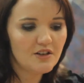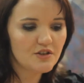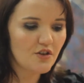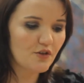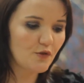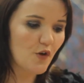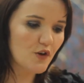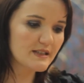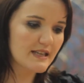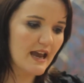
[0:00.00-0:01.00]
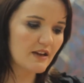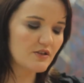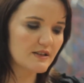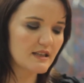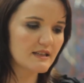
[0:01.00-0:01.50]
So the first
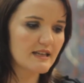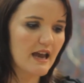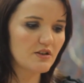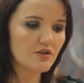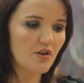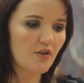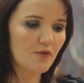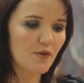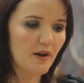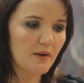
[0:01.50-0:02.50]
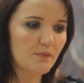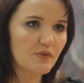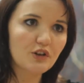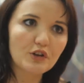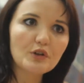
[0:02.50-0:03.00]
stage is the stage of
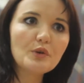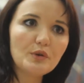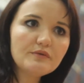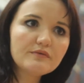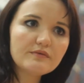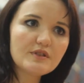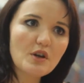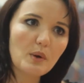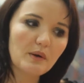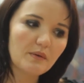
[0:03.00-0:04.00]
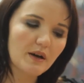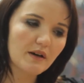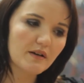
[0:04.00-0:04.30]
the cocoon. So we